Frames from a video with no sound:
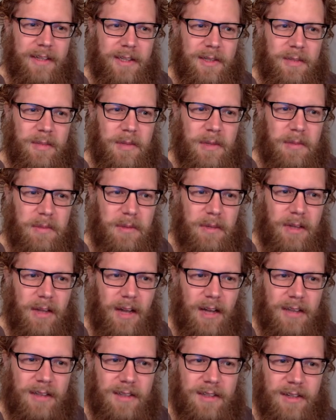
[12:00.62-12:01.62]
these people
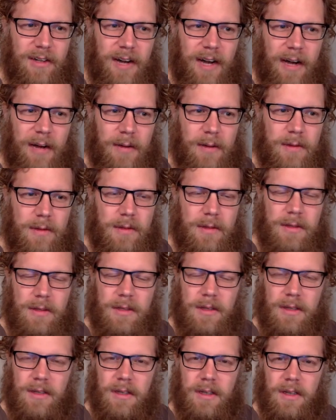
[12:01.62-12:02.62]
lost their house,
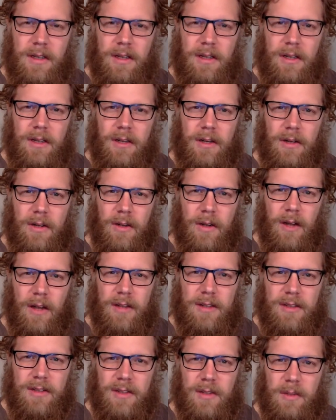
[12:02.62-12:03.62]
or
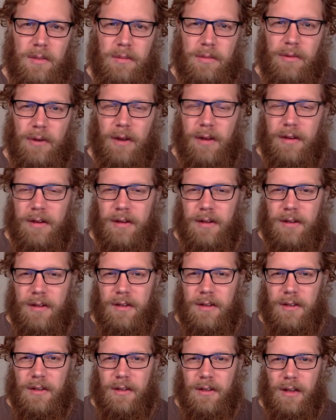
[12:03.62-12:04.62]
lost their
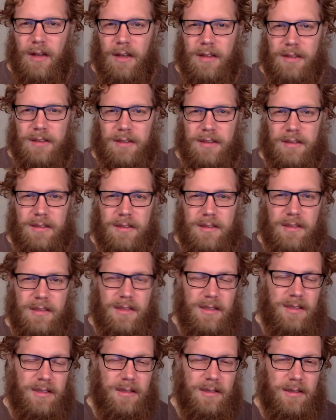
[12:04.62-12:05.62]
brother, or lost their
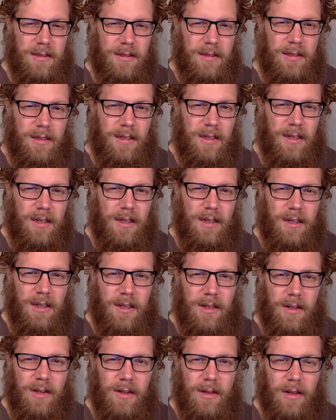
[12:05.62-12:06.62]
sister,
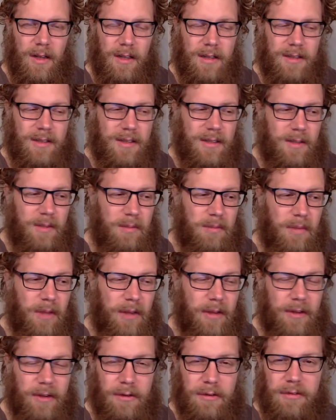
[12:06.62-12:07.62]
or lost their
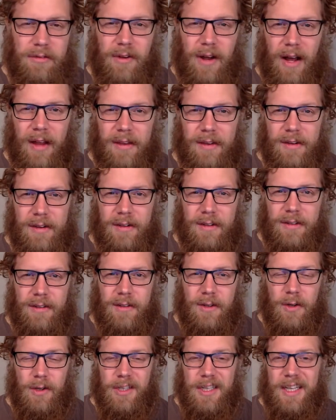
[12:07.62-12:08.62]
mother or father
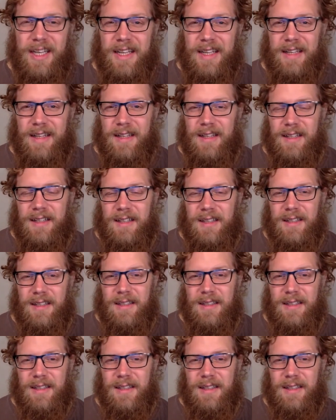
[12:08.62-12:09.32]
or kid